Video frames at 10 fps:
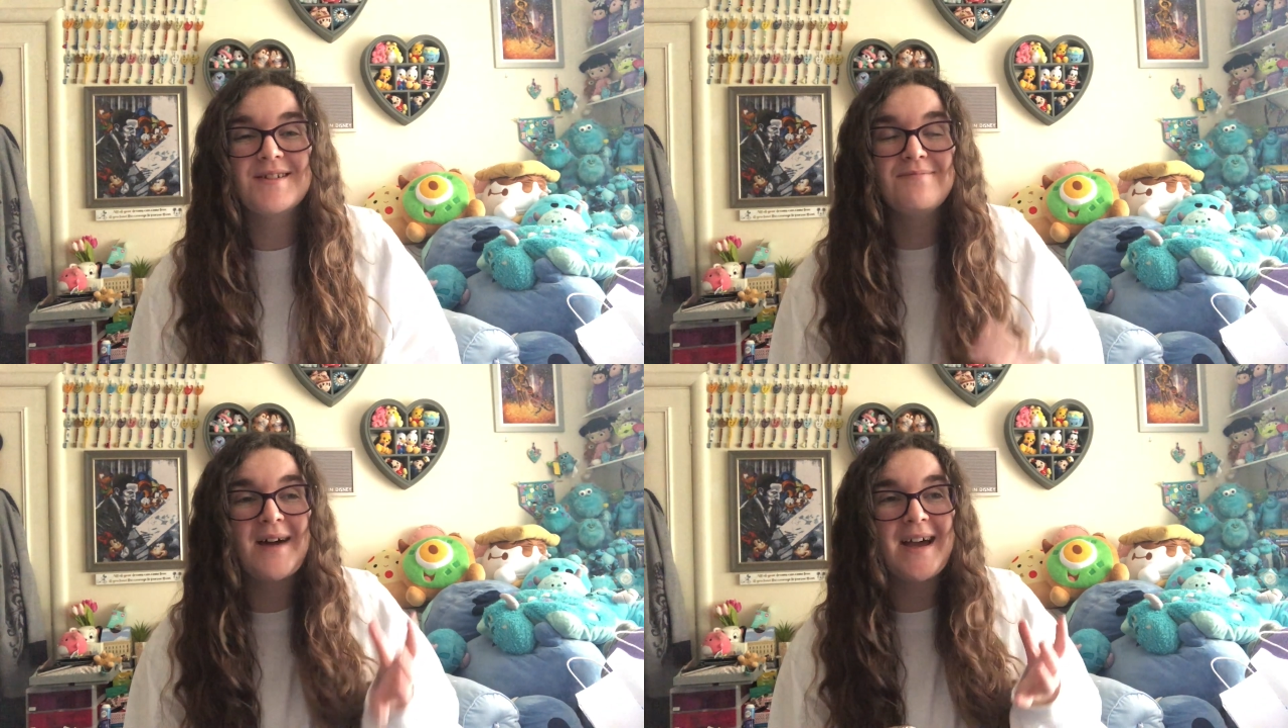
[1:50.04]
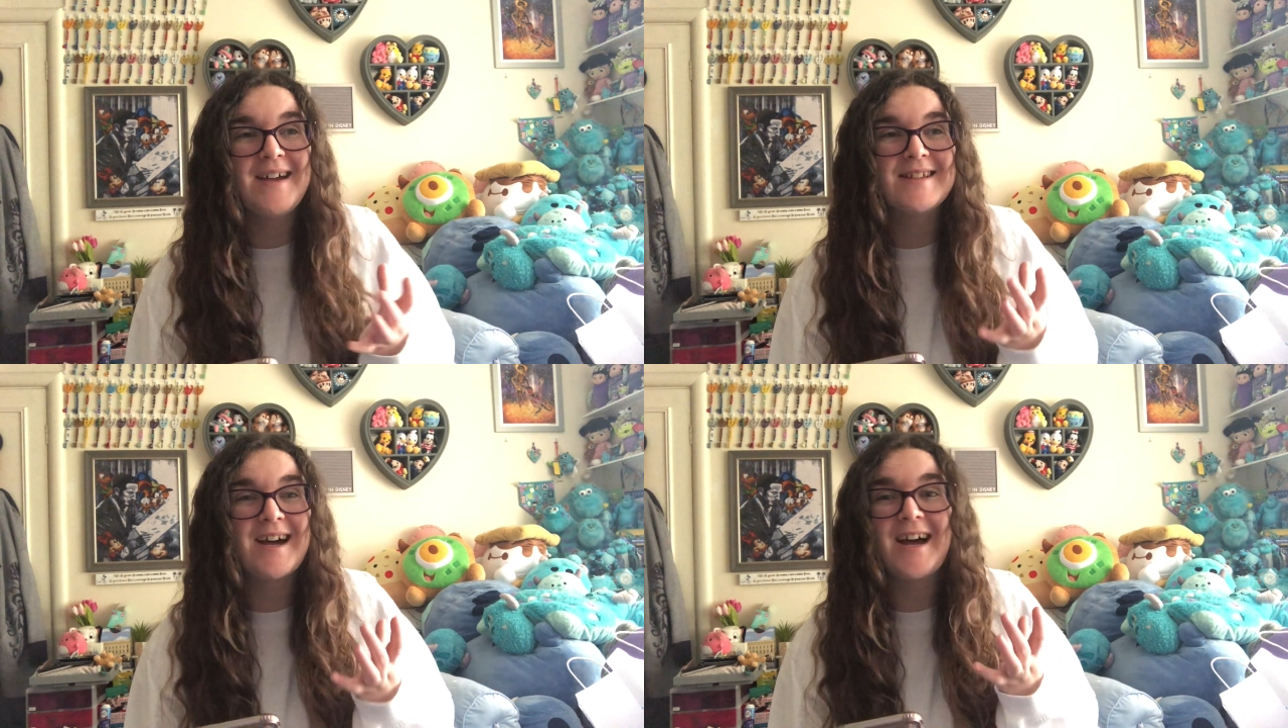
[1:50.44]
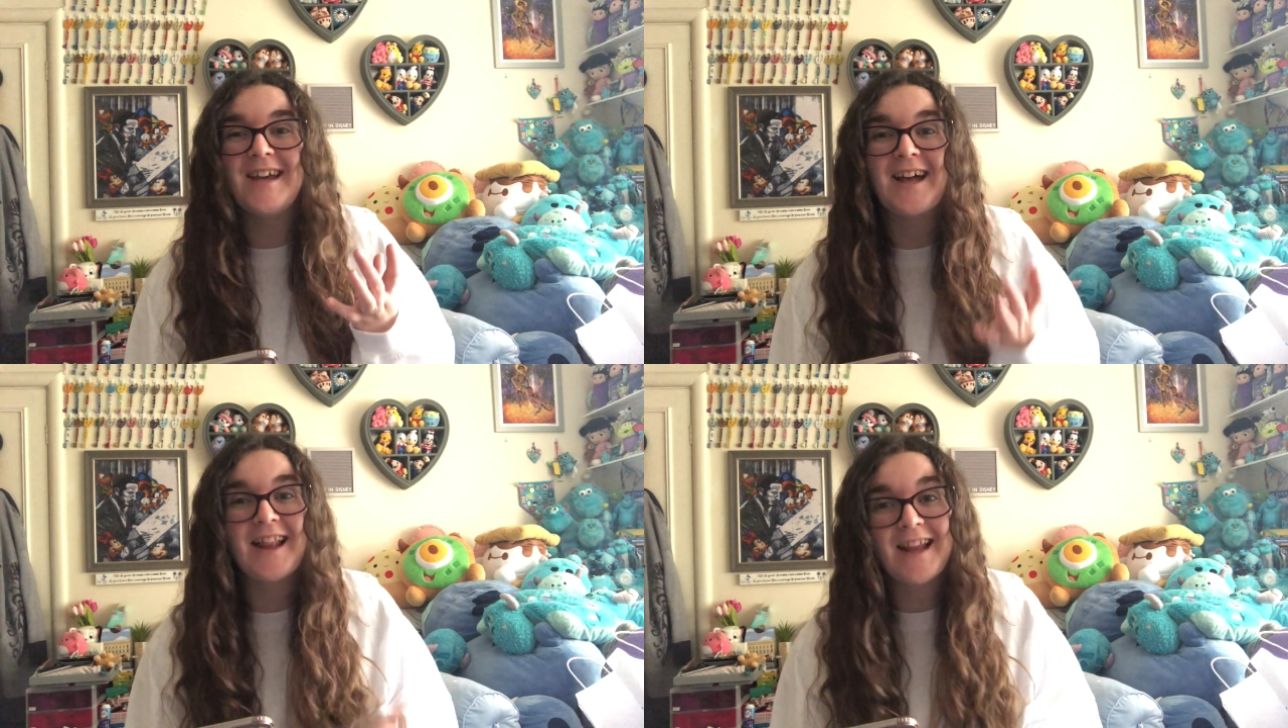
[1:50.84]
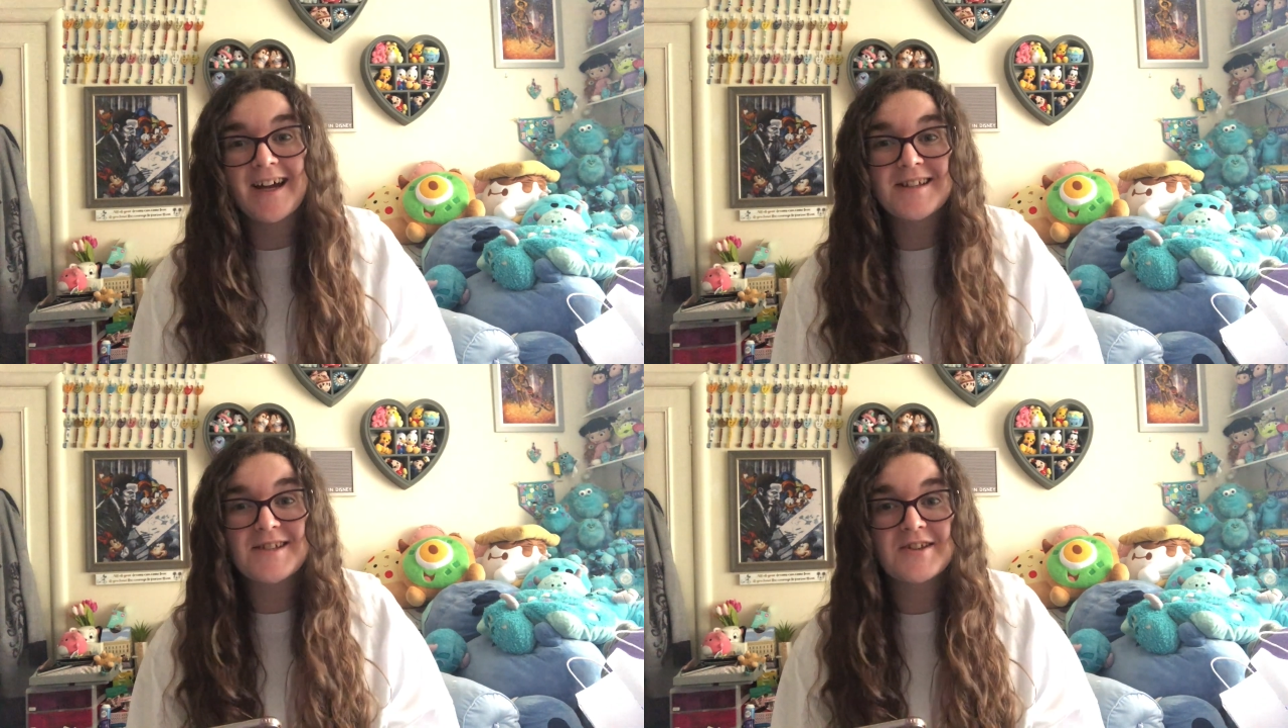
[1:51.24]
made a
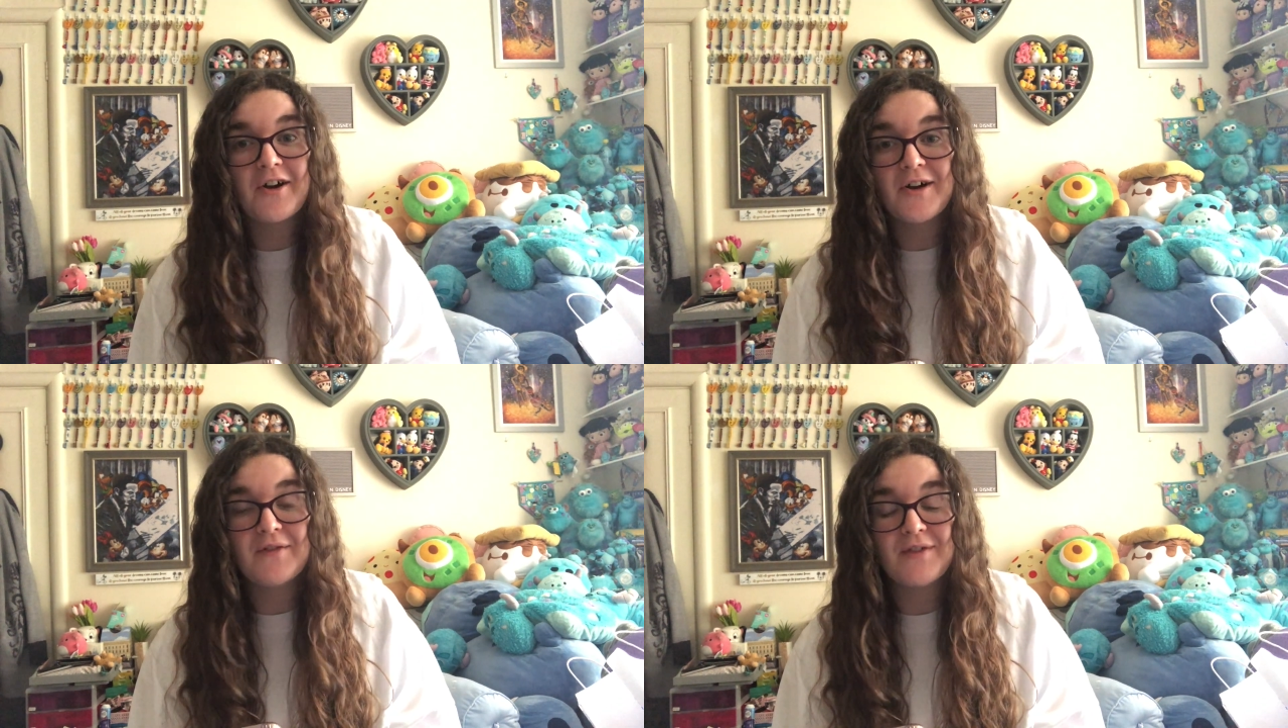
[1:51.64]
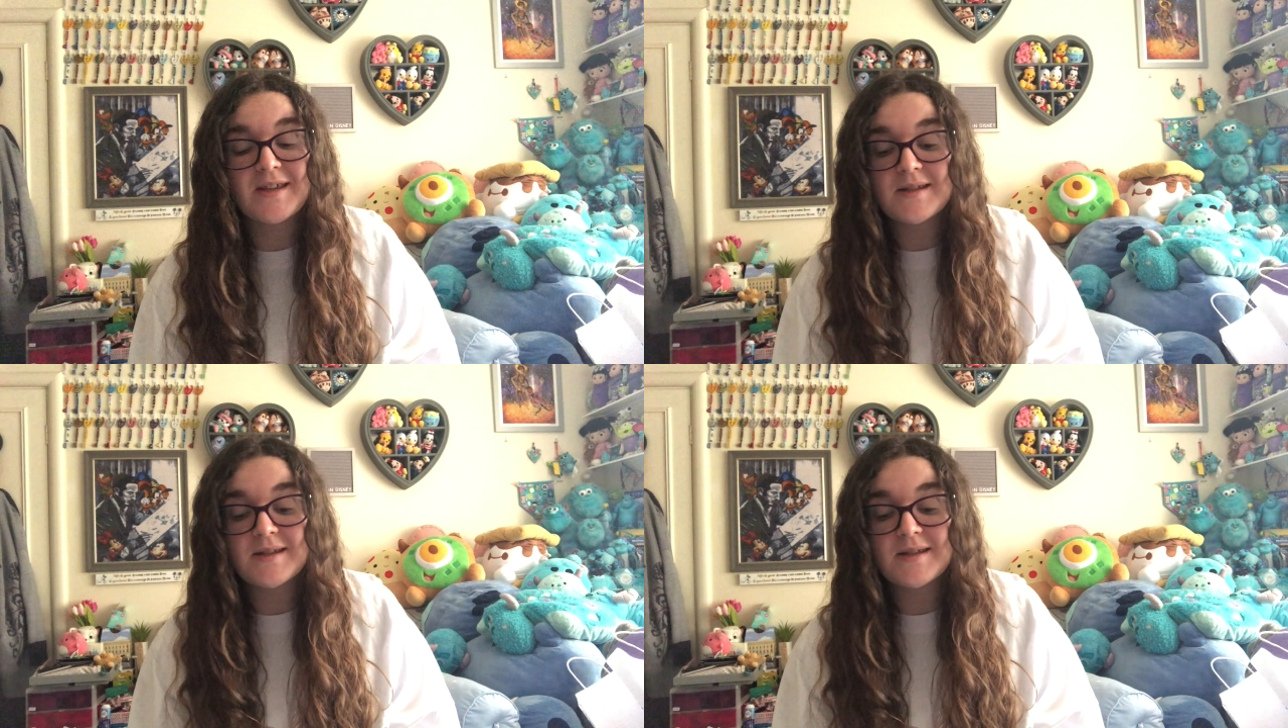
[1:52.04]
collector's guide for the